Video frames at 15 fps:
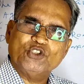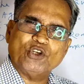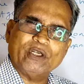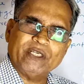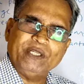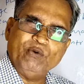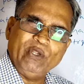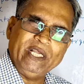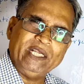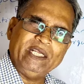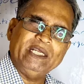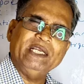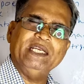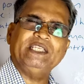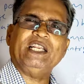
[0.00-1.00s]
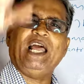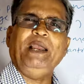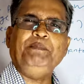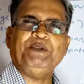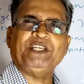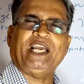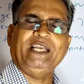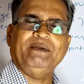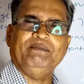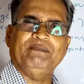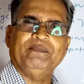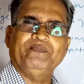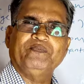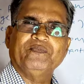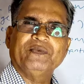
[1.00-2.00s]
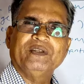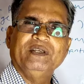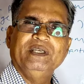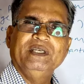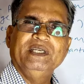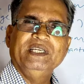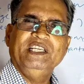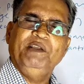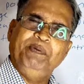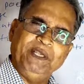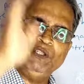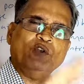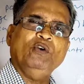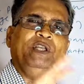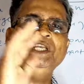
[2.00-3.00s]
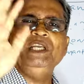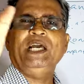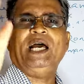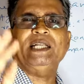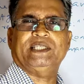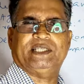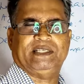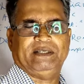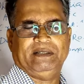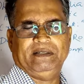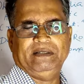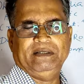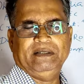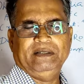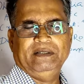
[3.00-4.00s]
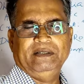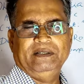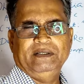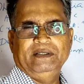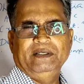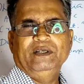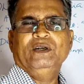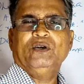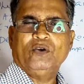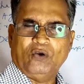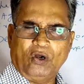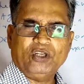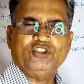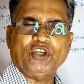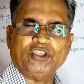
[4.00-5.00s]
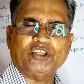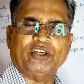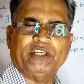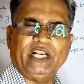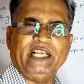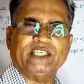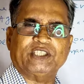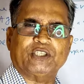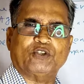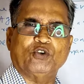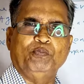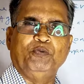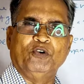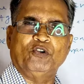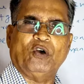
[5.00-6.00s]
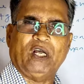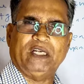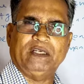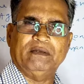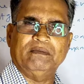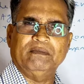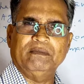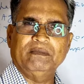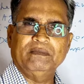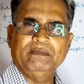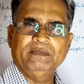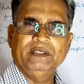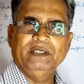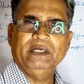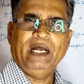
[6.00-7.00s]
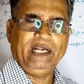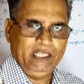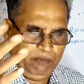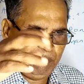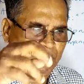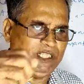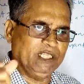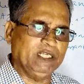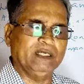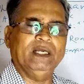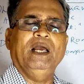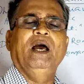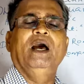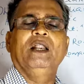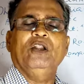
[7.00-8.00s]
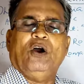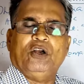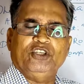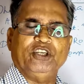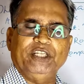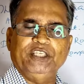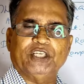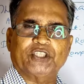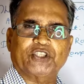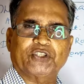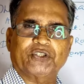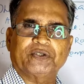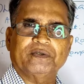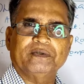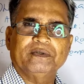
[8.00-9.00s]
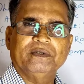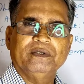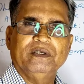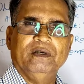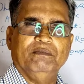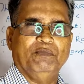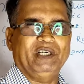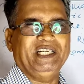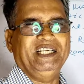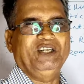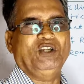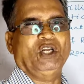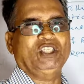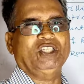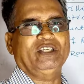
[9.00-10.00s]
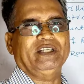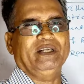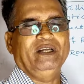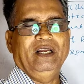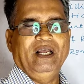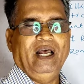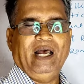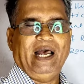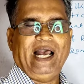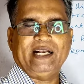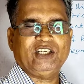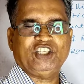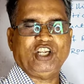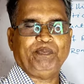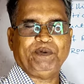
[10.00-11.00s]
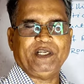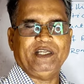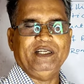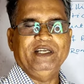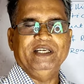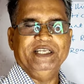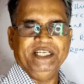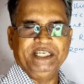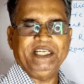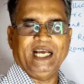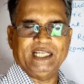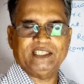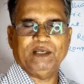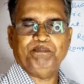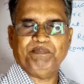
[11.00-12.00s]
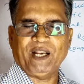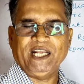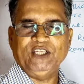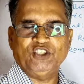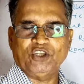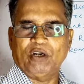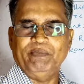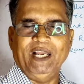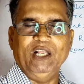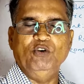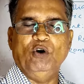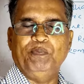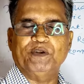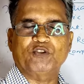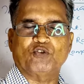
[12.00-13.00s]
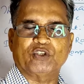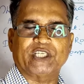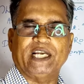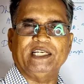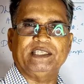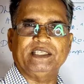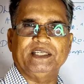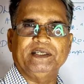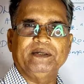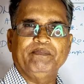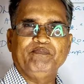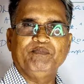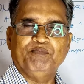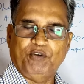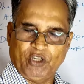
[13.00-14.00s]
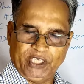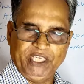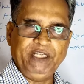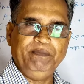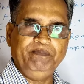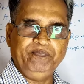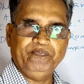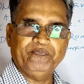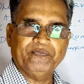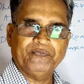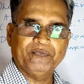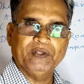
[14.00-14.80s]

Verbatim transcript: So during his lifetime, even though he has gorgeous dress to put on and everything luxurious, but he doesn't accept it as a price or a value of society. For him,